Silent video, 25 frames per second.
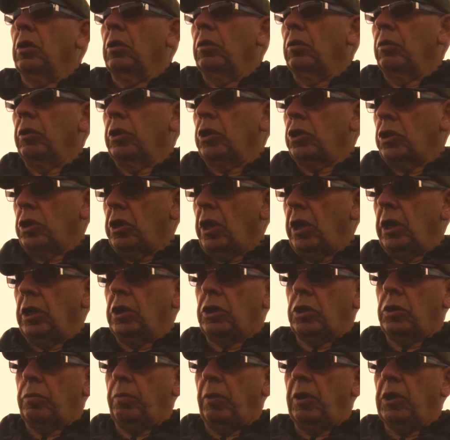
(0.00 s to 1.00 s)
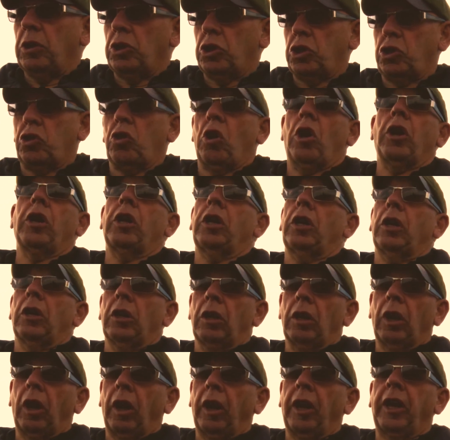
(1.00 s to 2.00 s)
which needs to be straight,
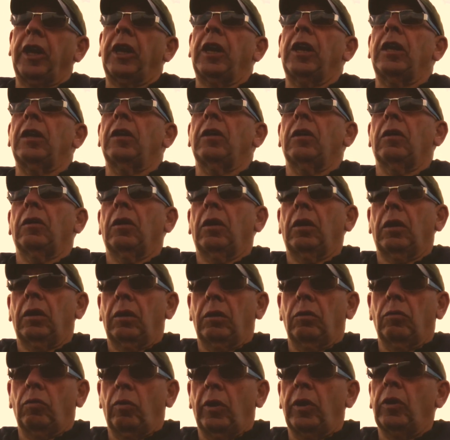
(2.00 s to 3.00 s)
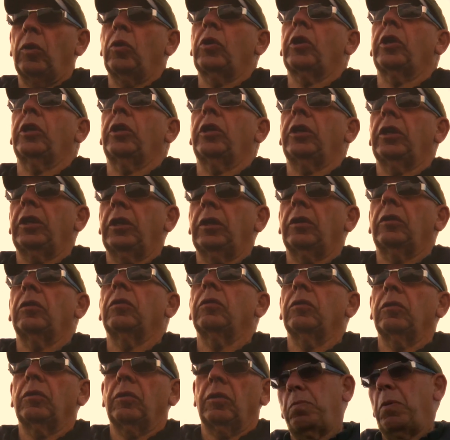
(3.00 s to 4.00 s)
clean and well cut
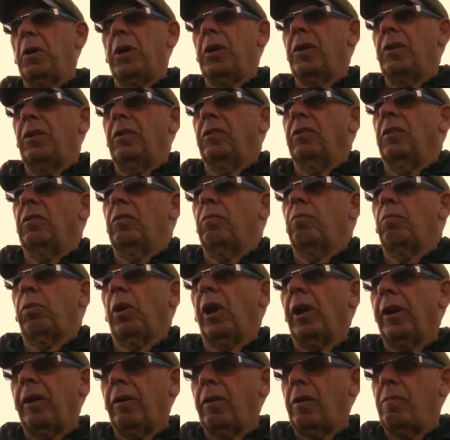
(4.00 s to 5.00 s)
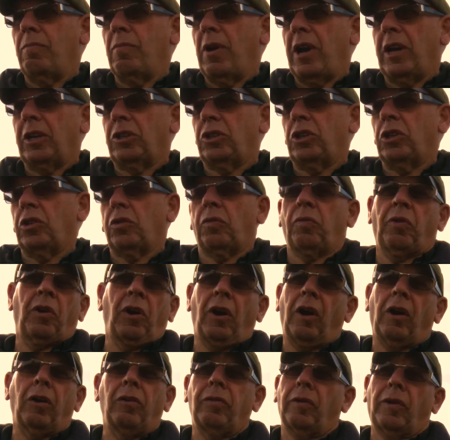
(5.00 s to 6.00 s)
out. Been ploughing matches for
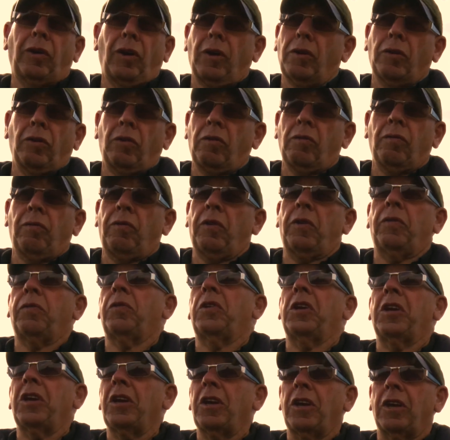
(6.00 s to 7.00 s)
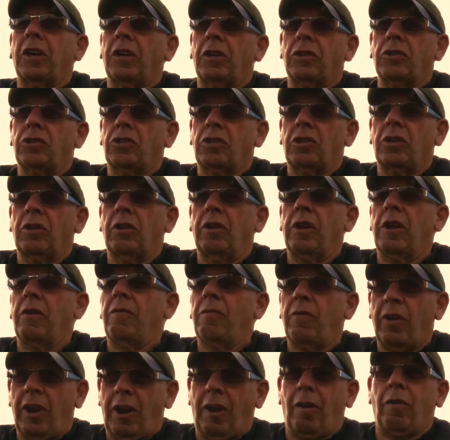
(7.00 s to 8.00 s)
over 150 years
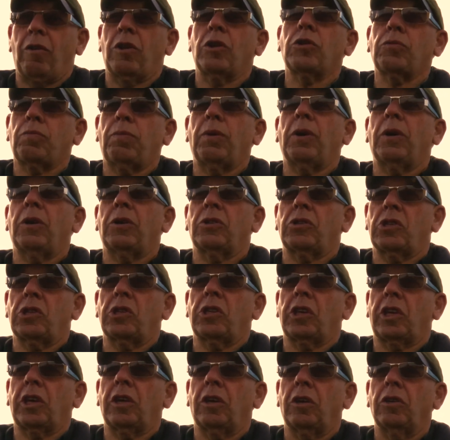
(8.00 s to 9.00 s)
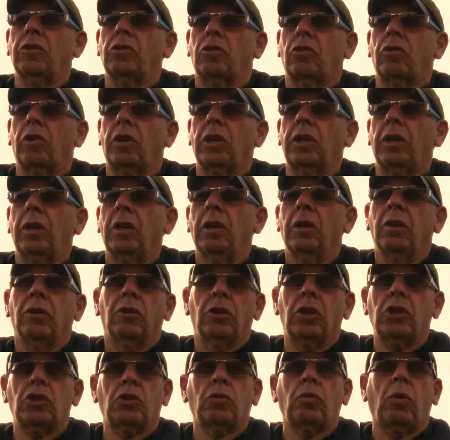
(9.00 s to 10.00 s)
in various parts of the country.
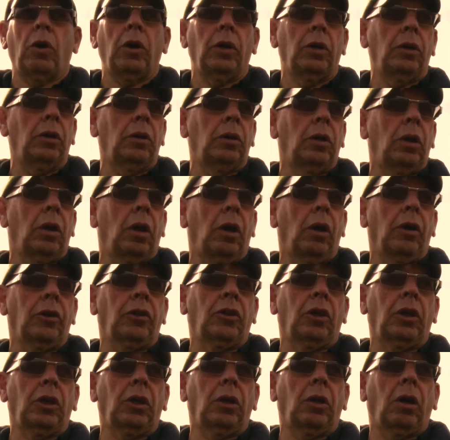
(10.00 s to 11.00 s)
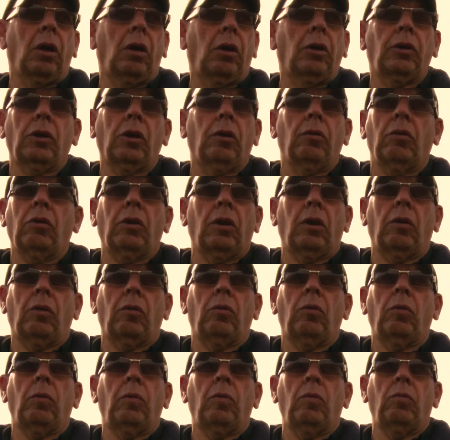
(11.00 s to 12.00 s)
This one, I think, I don't
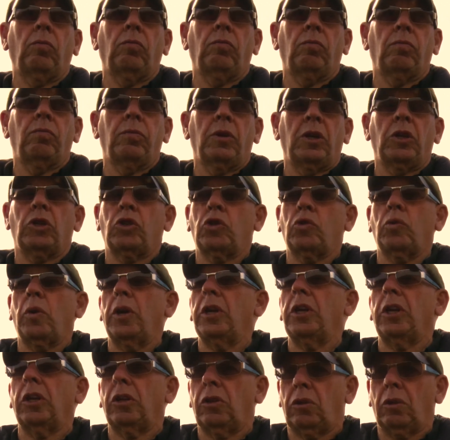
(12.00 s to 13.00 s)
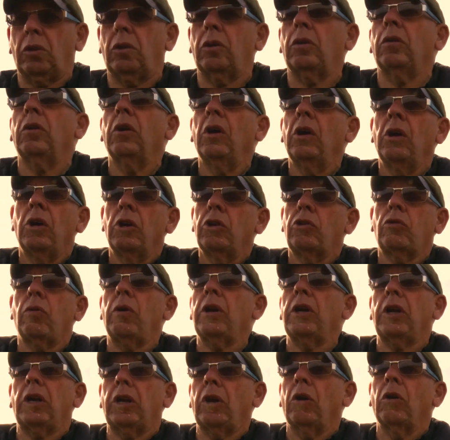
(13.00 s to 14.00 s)
know,
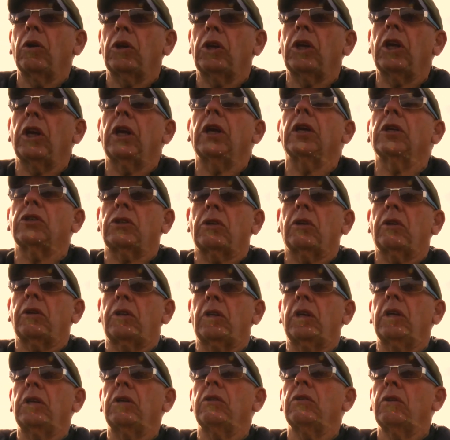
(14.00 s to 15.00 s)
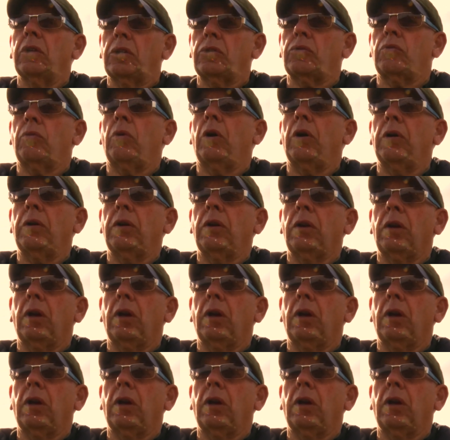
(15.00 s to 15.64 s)
20 odd years I think, this one,